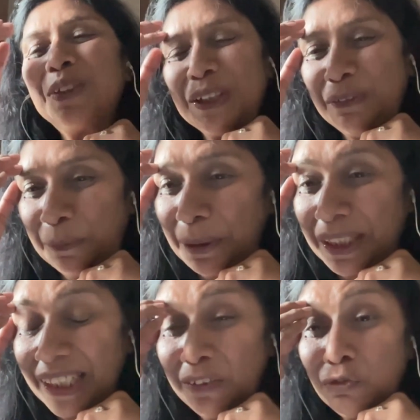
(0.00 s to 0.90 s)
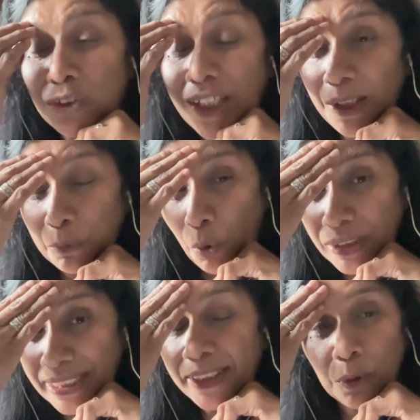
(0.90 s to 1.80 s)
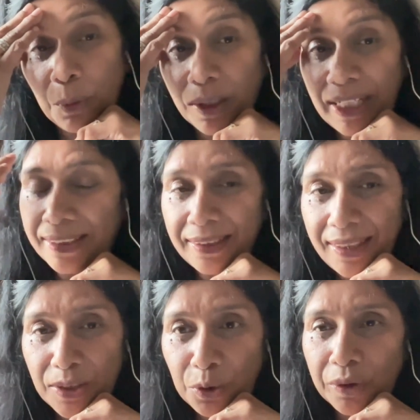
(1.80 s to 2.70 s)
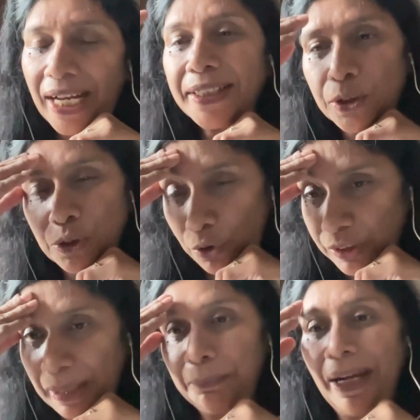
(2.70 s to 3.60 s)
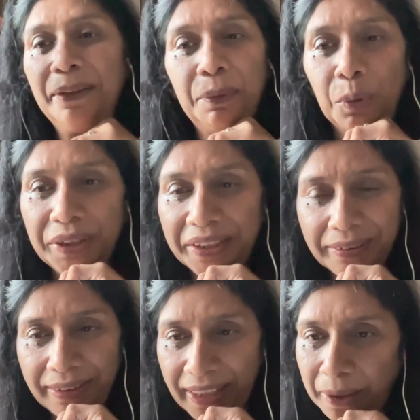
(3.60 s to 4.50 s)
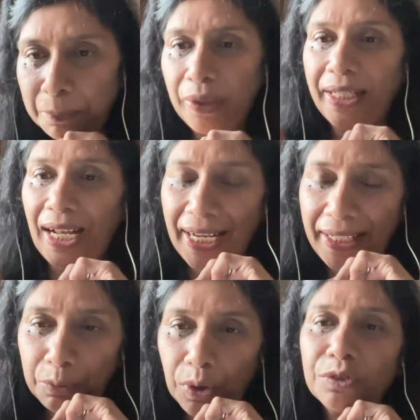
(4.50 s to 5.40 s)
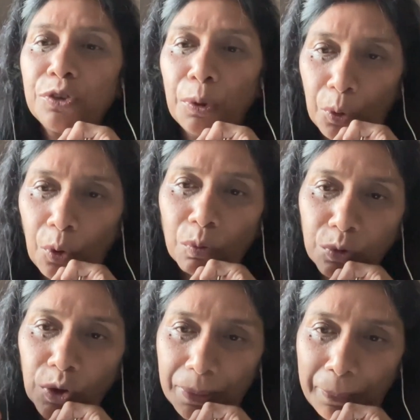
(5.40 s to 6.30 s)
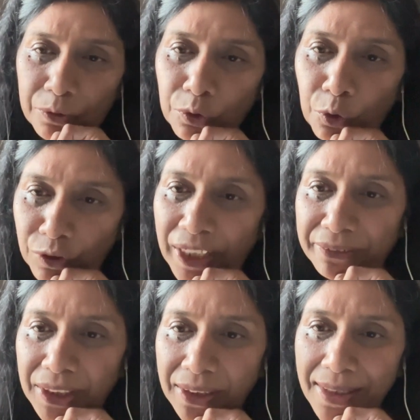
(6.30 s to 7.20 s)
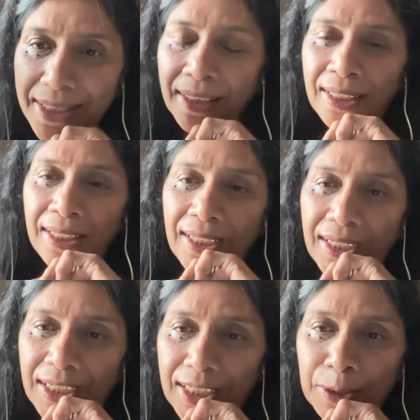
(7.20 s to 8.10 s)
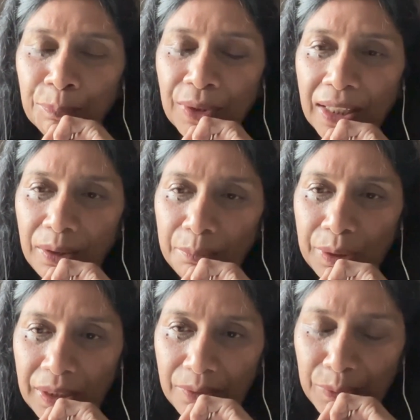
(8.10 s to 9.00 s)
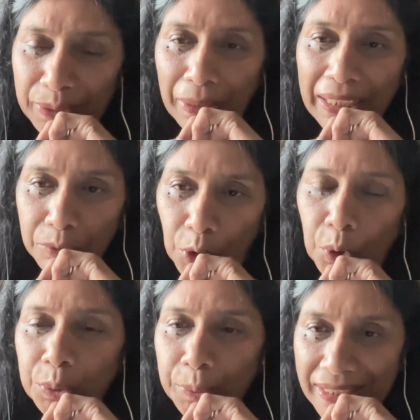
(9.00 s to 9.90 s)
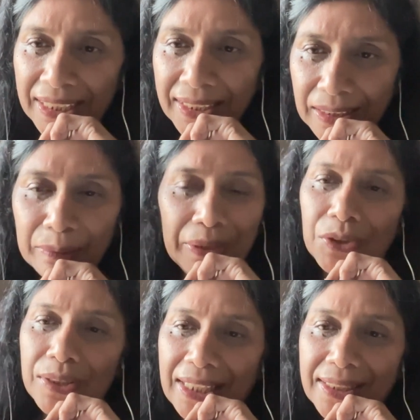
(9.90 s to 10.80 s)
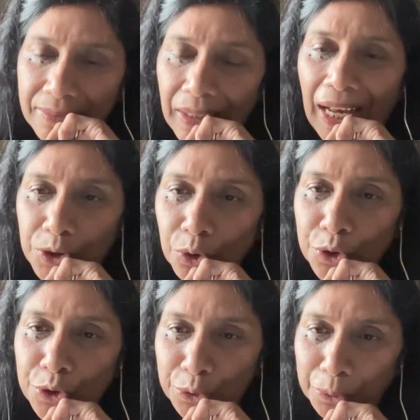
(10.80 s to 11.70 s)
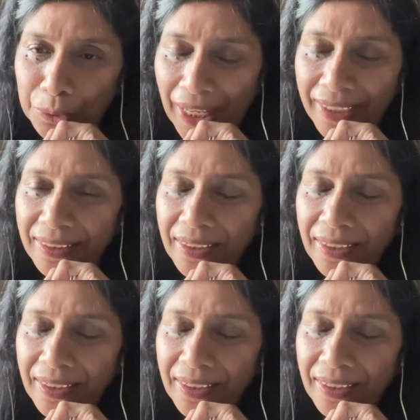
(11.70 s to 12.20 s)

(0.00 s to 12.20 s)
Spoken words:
to the women if they are wanting to work, and there's no right or wrong. They might be wanting to take a break. I worked from home for about 4-5 years when my daughter was little, because I chose to do that.